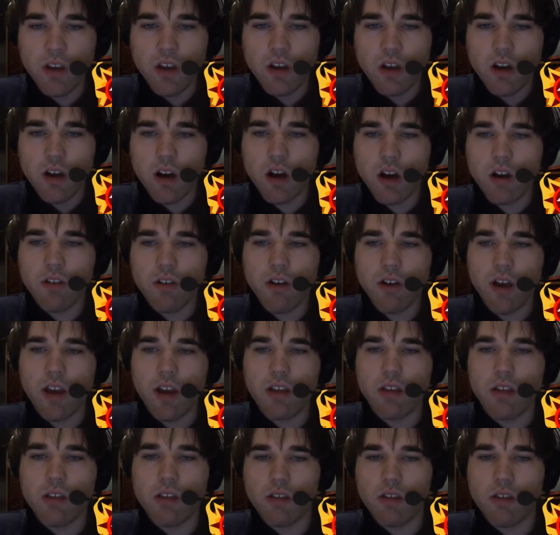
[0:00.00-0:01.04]

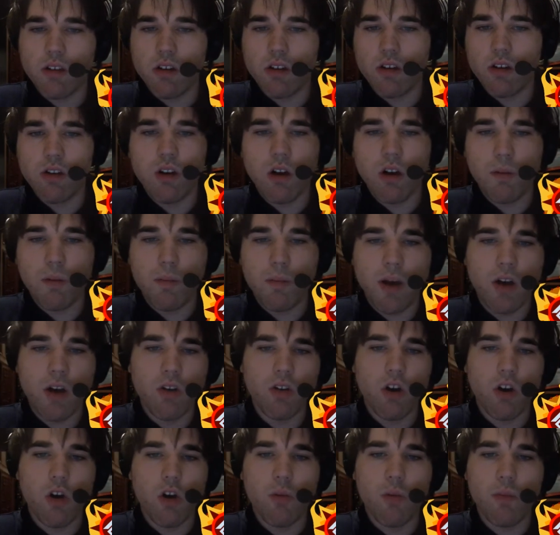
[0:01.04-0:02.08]
Alright, so
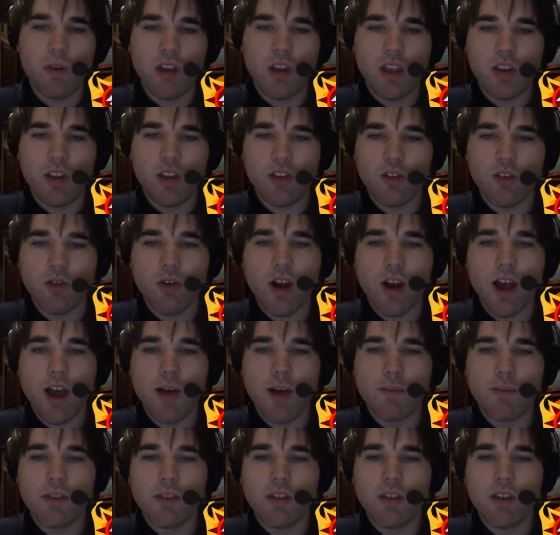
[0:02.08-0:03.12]
about opening
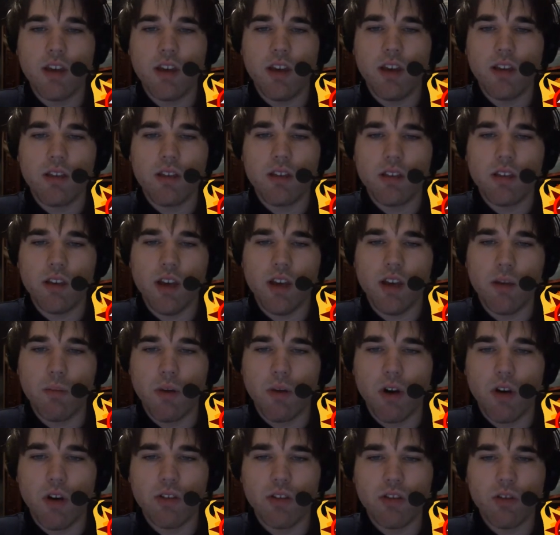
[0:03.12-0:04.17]
traps, it's
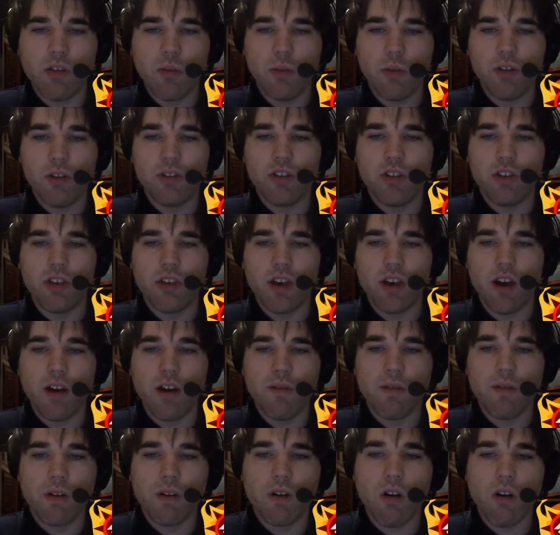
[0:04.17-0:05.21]
impossible to
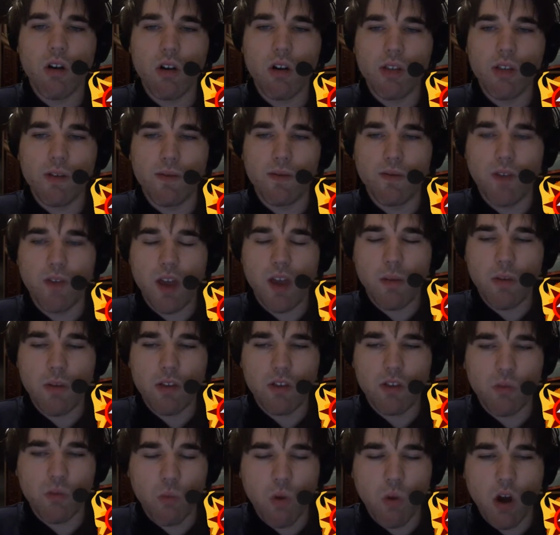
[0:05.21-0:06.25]
cover all the
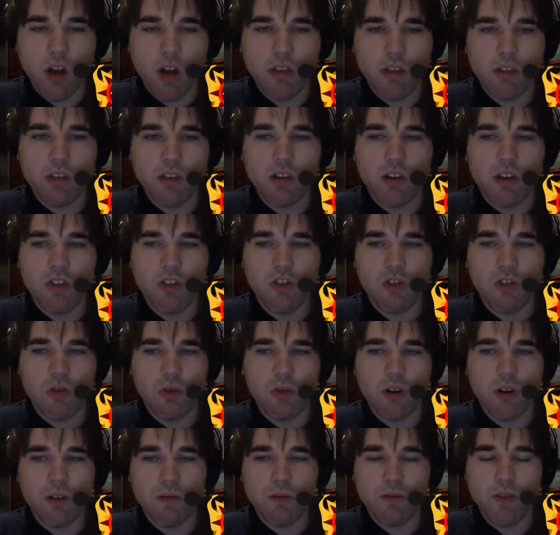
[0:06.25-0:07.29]
famous ones in a
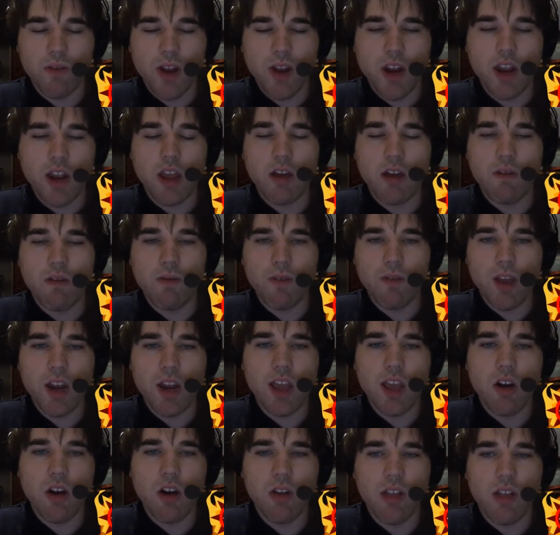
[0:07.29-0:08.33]
short
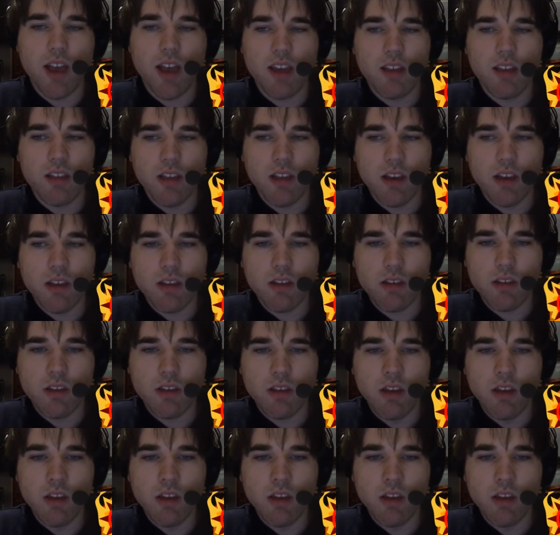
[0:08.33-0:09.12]
video like this.